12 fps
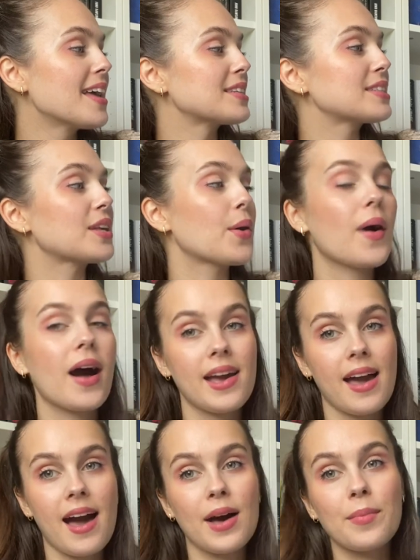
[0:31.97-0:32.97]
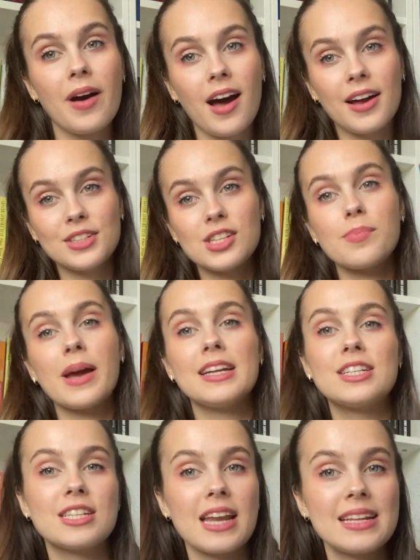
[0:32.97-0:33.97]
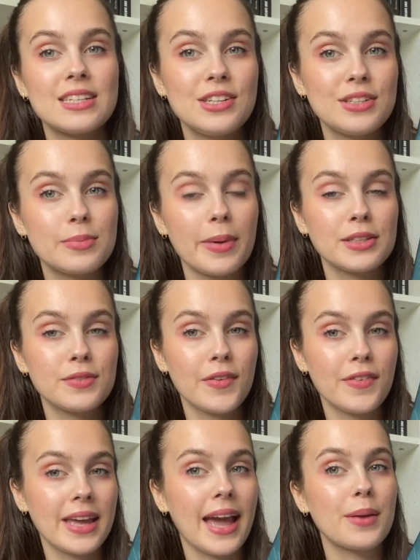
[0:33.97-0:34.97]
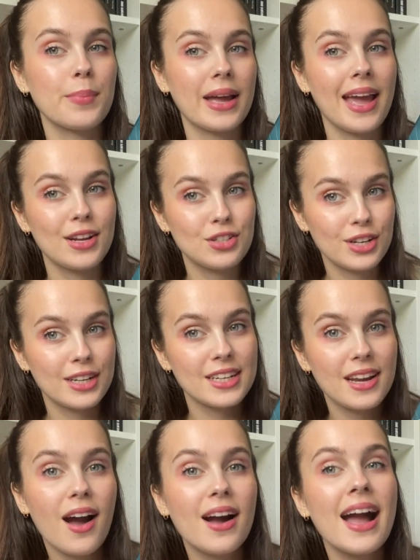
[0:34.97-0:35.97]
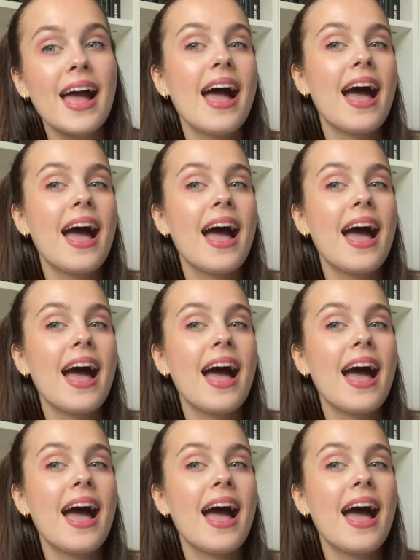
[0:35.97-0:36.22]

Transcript: So I am 100 pages into Spells for Forgetting by Adrienne Young